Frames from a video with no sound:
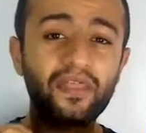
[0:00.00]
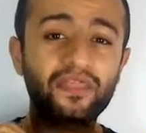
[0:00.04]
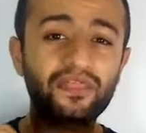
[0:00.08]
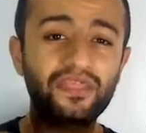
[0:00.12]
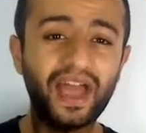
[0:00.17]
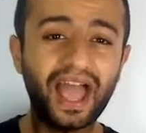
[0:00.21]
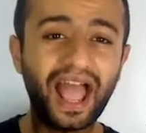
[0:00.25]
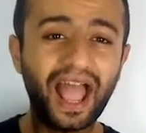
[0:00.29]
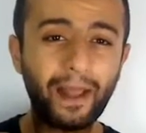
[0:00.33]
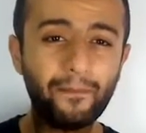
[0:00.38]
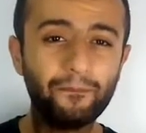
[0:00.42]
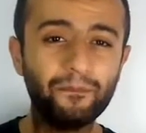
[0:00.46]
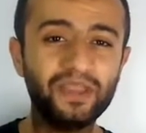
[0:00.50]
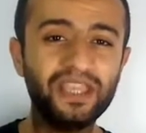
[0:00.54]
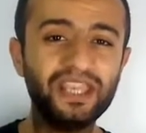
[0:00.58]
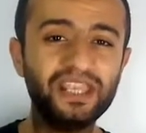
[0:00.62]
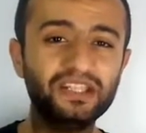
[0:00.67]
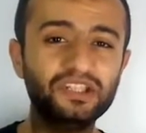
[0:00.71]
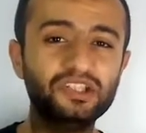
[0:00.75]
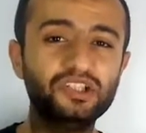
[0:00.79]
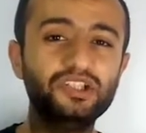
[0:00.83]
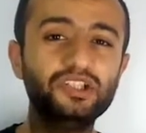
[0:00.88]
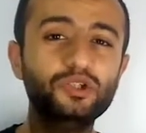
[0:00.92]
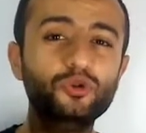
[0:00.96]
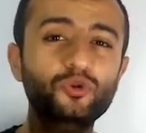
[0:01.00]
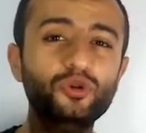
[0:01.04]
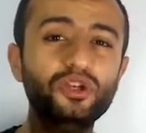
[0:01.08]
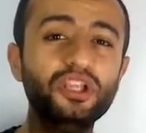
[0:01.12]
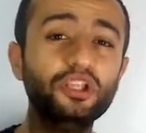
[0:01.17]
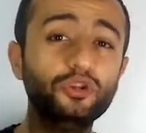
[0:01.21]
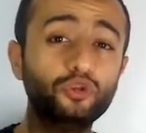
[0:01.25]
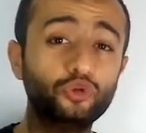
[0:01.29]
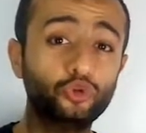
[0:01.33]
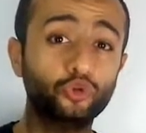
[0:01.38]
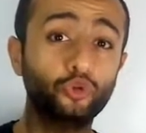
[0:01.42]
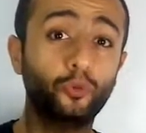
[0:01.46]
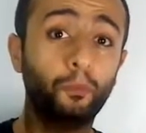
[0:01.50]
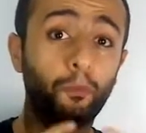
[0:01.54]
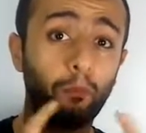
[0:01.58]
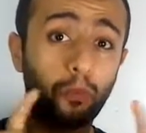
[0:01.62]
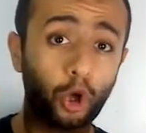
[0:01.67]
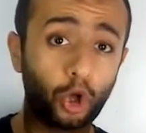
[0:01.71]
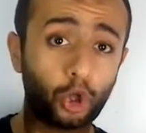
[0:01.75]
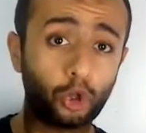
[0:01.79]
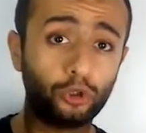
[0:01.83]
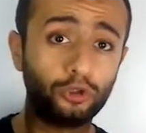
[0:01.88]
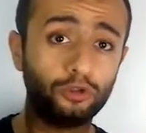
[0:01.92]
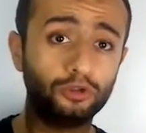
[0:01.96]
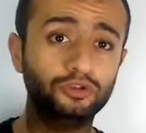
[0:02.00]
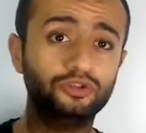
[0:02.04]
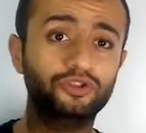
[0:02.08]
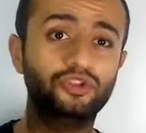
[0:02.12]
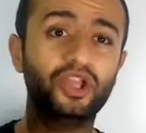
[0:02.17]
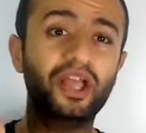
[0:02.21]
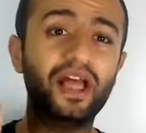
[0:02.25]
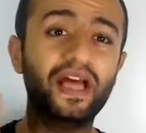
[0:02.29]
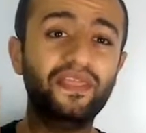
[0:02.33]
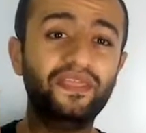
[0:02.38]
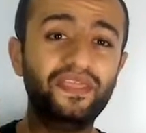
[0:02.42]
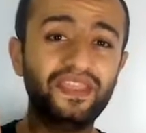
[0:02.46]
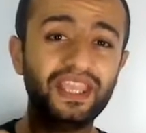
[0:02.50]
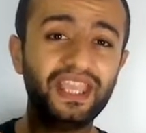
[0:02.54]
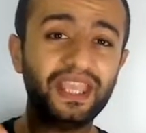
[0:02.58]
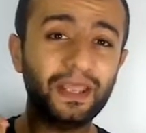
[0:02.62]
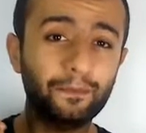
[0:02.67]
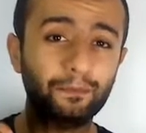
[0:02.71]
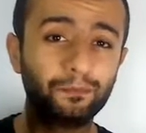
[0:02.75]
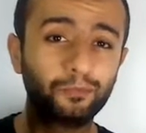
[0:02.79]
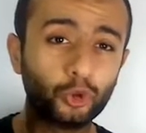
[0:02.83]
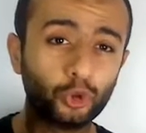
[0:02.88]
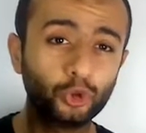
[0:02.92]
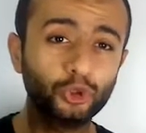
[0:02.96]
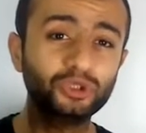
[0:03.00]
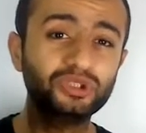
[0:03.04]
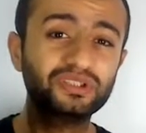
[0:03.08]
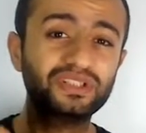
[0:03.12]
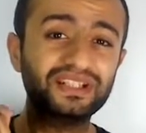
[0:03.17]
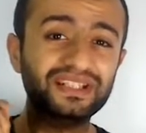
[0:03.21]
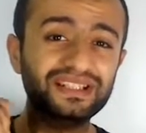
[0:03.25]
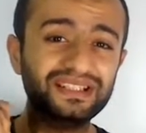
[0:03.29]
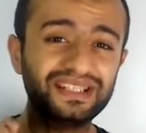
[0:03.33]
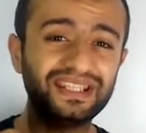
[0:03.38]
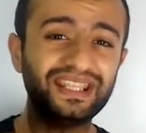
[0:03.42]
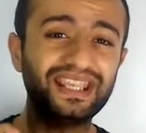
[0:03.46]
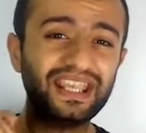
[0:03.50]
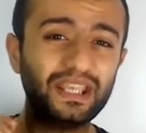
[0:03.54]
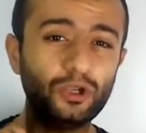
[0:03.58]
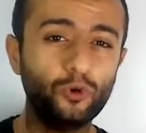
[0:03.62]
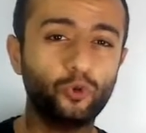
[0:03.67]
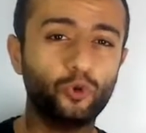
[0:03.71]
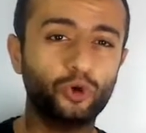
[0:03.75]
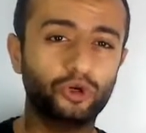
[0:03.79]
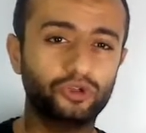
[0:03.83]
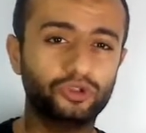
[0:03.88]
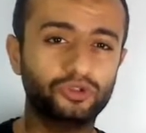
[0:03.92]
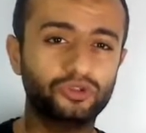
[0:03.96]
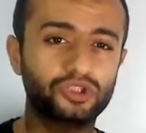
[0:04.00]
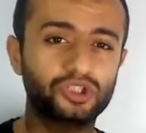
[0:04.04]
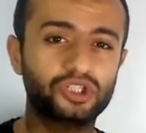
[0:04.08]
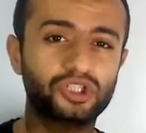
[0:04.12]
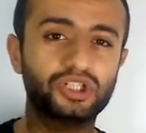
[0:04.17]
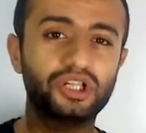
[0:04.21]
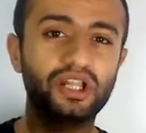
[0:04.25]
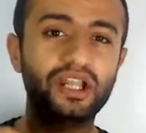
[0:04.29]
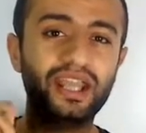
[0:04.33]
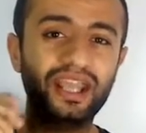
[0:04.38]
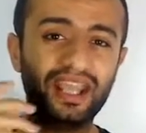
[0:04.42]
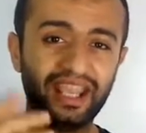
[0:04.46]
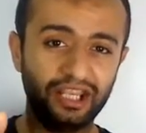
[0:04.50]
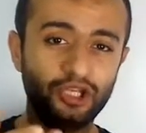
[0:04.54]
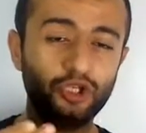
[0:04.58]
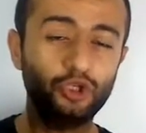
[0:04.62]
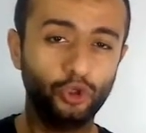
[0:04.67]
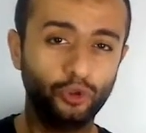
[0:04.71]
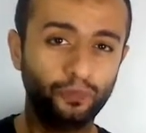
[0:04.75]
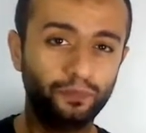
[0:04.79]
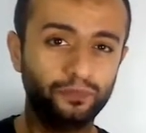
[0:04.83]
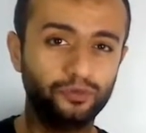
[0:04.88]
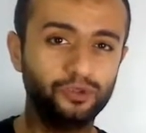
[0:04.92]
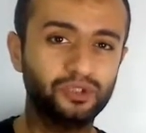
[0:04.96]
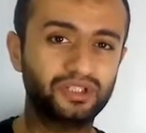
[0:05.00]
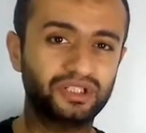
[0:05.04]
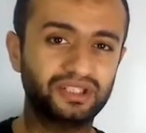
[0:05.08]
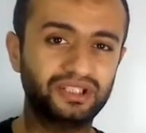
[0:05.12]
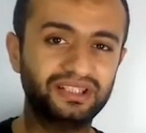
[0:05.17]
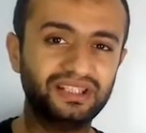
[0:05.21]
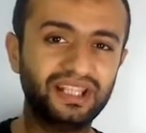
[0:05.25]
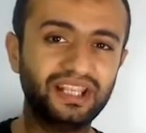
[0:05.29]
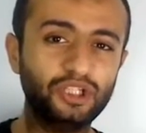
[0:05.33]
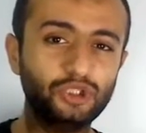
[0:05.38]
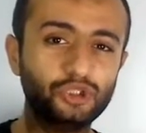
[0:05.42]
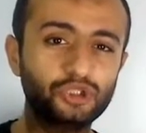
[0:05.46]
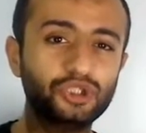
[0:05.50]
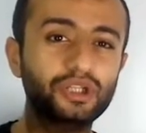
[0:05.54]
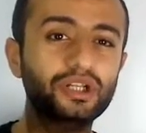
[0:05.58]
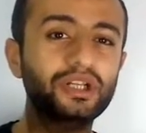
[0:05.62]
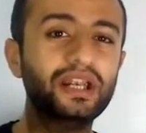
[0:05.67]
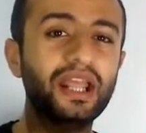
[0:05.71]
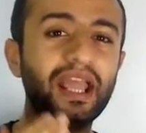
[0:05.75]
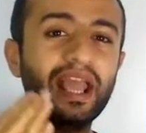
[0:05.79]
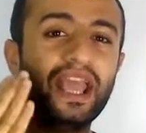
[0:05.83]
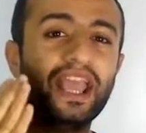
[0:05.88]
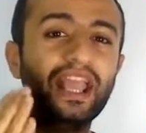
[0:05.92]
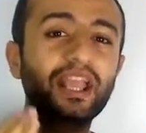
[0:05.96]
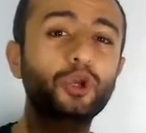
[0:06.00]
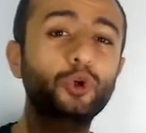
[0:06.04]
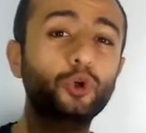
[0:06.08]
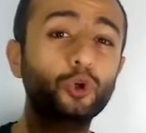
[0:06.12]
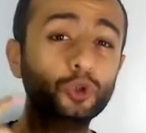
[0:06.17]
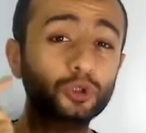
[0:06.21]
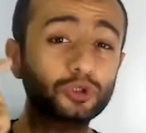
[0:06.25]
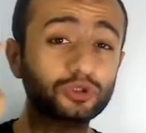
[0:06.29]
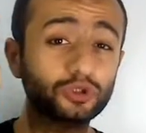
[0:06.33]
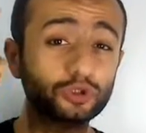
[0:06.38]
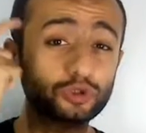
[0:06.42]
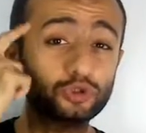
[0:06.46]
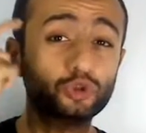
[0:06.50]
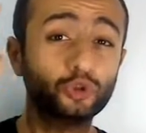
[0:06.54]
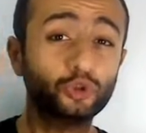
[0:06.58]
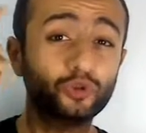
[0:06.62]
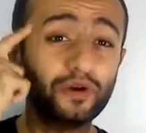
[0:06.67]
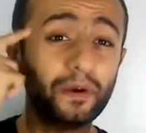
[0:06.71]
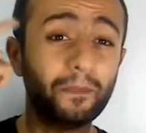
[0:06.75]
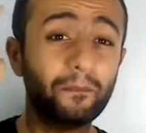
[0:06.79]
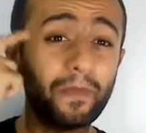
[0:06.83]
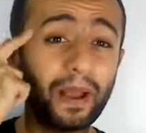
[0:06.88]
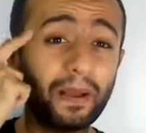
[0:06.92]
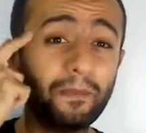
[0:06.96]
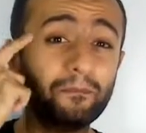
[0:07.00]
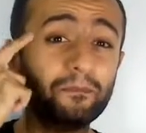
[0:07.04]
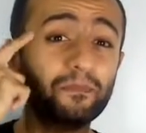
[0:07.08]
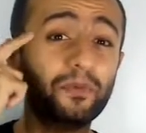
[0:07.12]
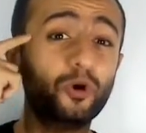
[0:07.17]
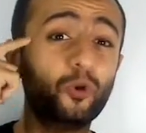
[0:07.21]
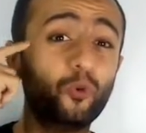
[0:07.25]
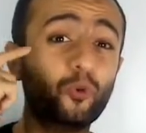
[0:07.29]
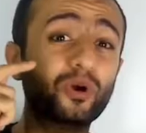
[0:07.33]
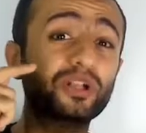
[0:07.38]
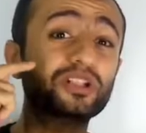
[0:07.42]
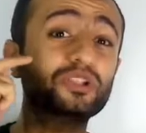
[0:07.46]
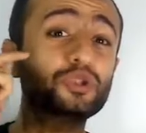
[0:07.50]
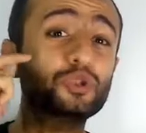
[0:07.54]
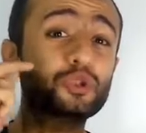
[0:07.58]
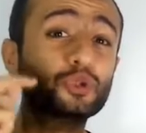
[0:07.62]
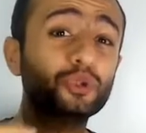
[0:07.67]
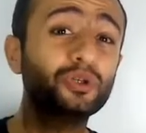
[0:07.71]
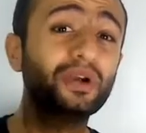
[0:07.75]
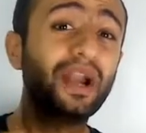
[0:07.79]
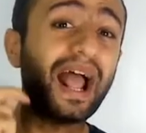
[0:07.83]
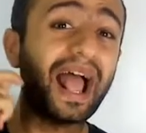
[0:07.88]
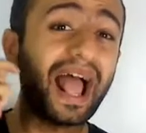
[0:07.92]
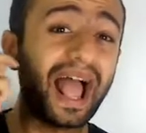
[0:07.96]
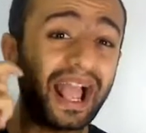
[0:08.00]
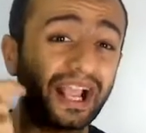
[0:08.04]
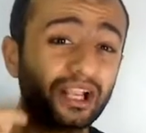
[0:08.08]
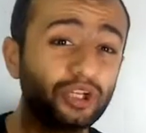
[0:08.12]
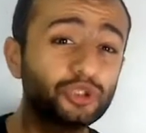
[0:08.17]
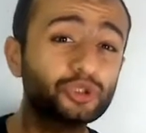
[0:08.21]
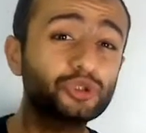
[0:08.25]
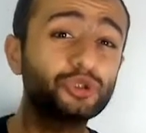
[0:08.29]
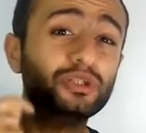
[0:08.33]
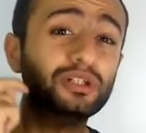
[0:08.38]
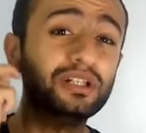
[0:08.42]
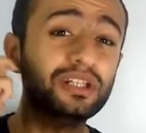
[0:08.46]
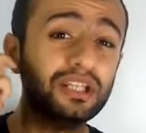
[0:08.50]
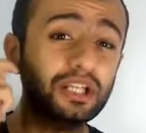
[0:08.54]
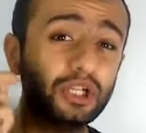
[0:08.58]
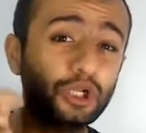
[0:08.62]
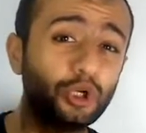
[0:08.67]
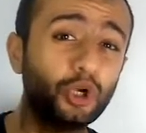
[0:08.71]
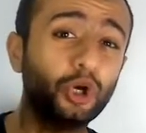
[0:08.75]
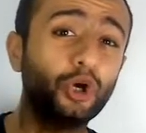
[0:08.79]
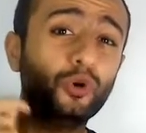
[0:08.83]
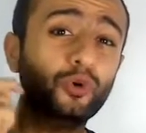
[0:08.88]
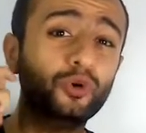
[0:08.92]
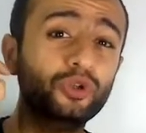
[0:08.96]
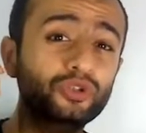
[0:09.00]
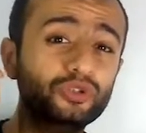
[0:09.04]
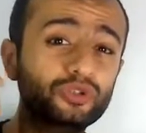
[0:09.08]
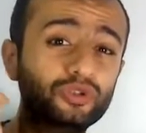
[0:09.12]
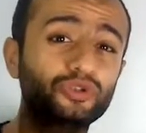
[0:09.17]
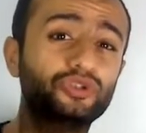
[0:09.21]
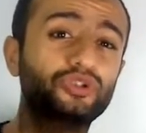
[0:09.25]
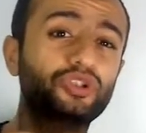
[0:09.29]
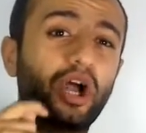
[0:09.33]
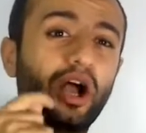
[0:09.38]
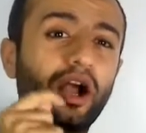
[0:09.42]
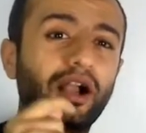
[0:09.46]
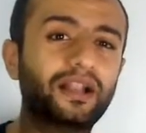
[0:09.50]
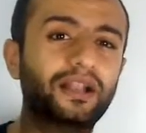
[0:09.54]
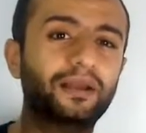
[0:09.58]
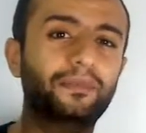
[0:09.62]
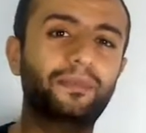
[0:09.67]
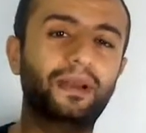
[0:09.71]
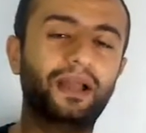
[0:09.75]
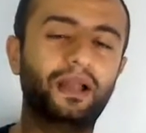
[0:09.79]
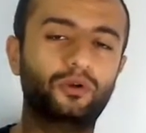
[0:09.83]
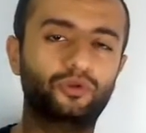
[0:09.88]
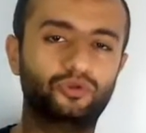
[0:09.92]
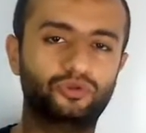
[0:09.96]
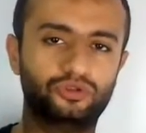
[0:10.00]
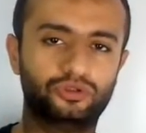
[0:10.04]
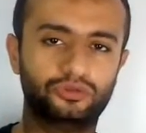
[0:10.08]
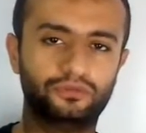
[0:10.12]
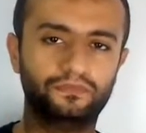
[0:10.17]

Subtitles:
That means you need to bold the important keywords in your presentation in order to remember what you're actually going to talk about.